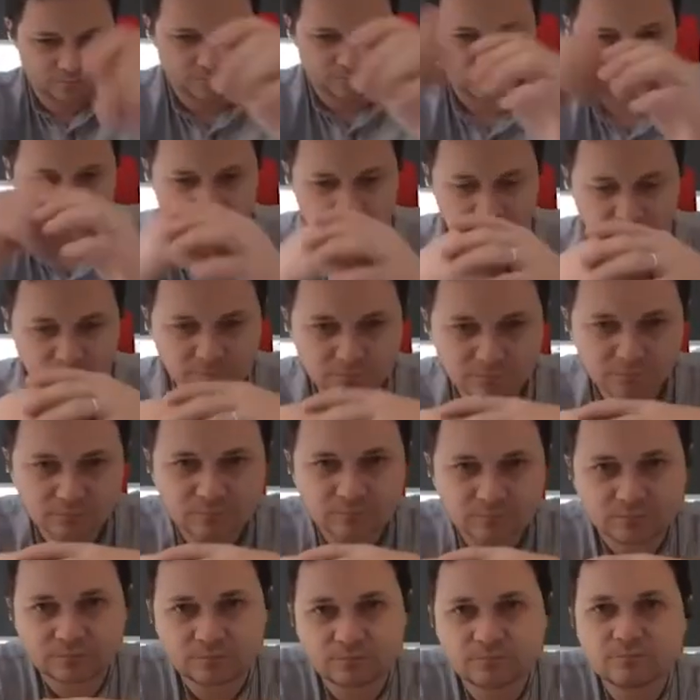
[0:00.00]

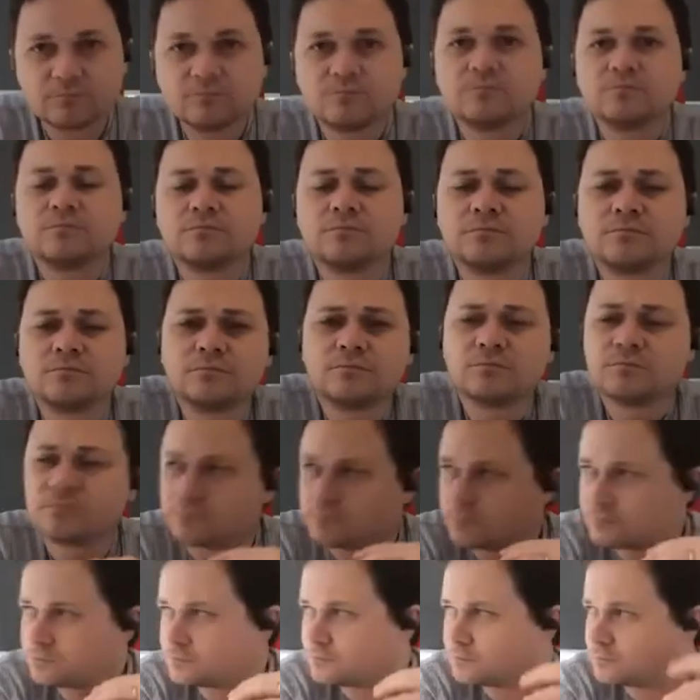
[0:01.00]

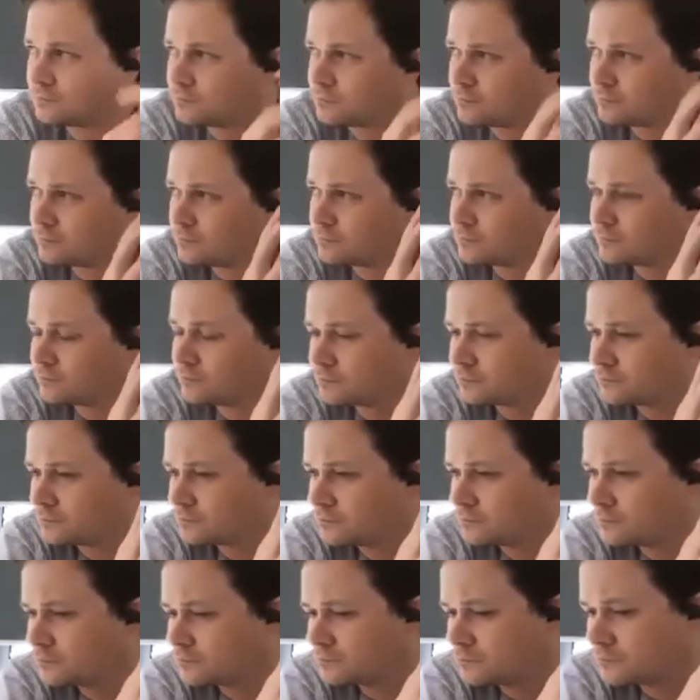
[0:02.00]

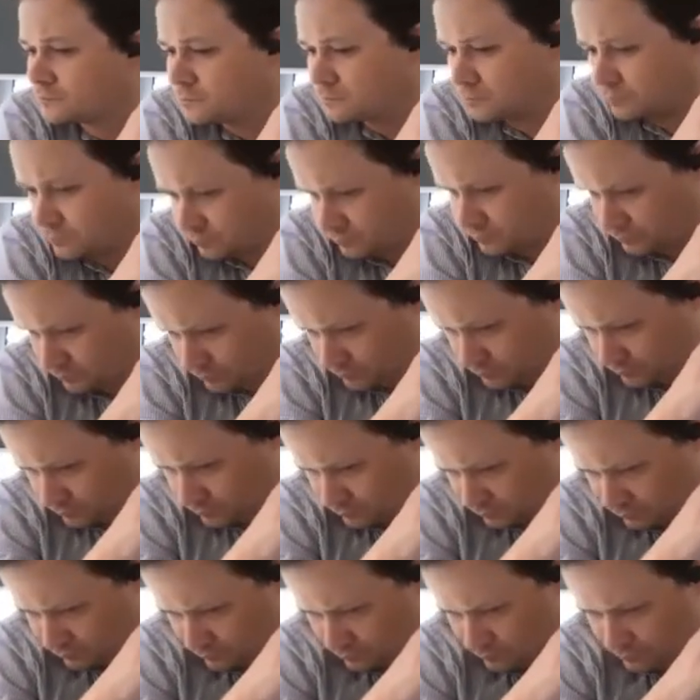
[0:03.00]

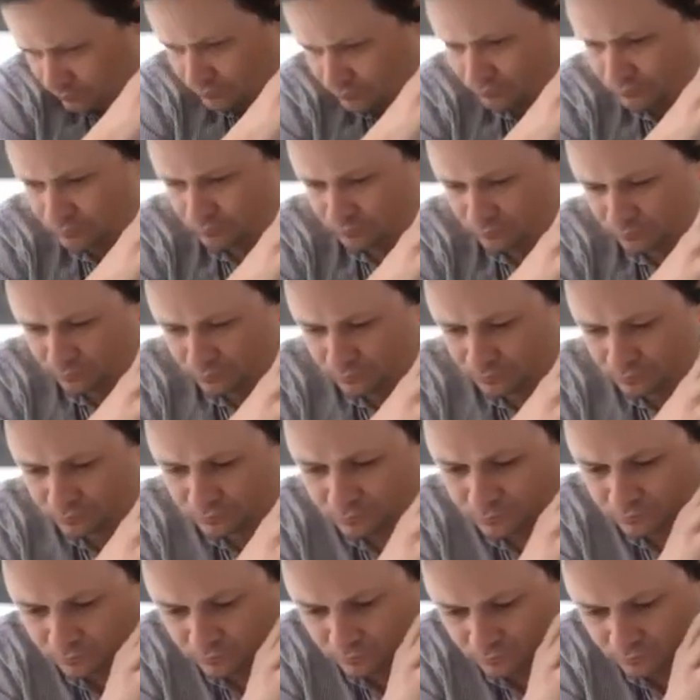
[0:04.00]

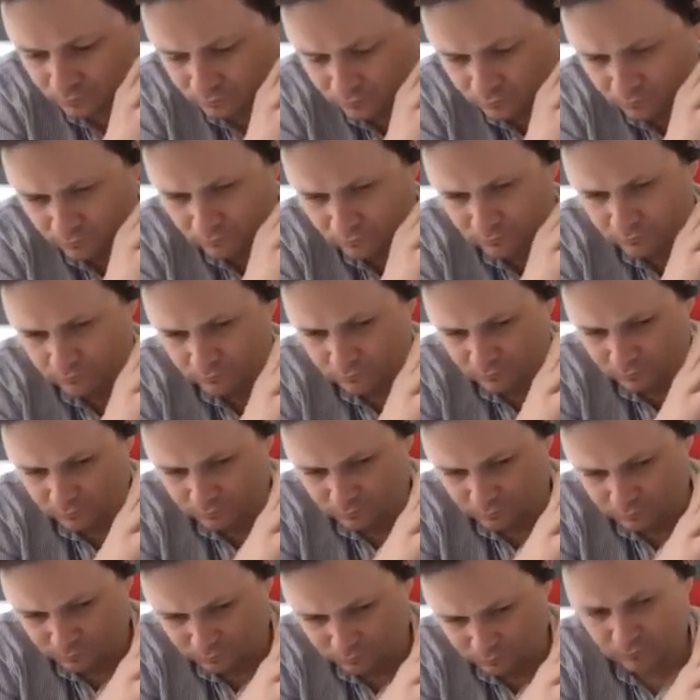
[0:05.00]

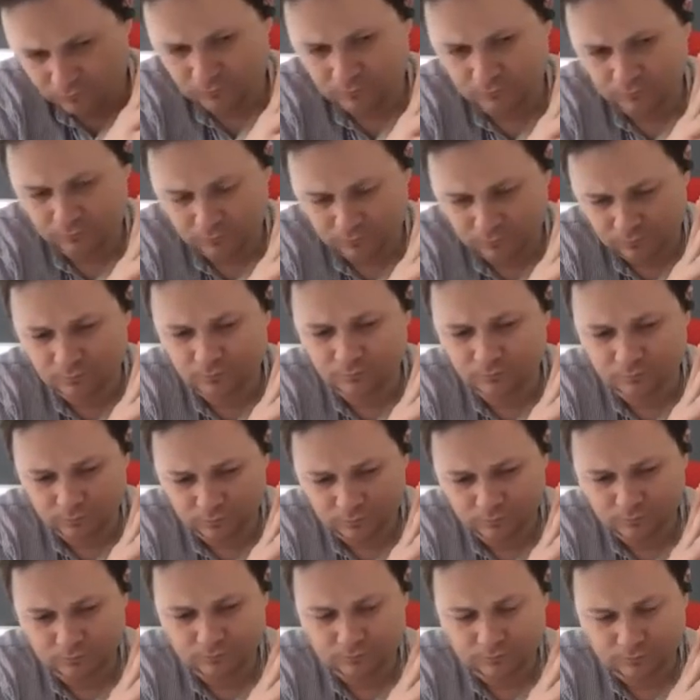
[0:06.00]

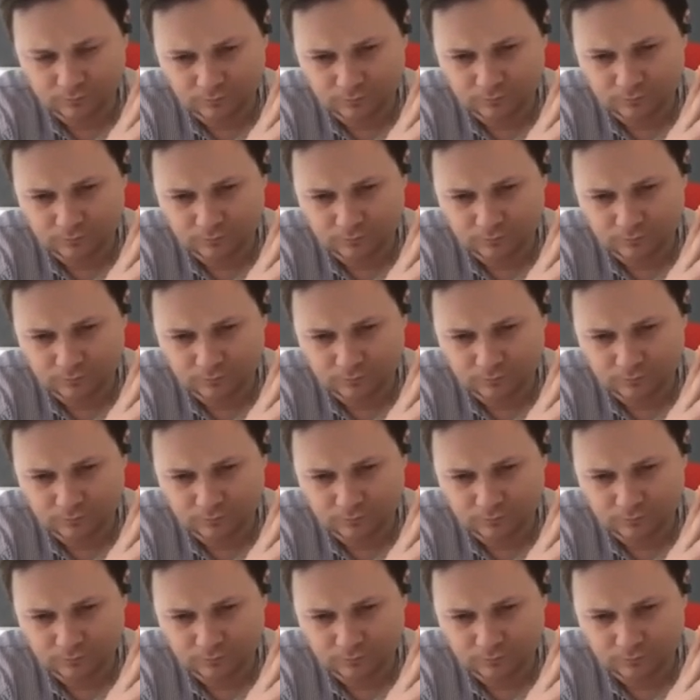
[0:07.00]
(silent)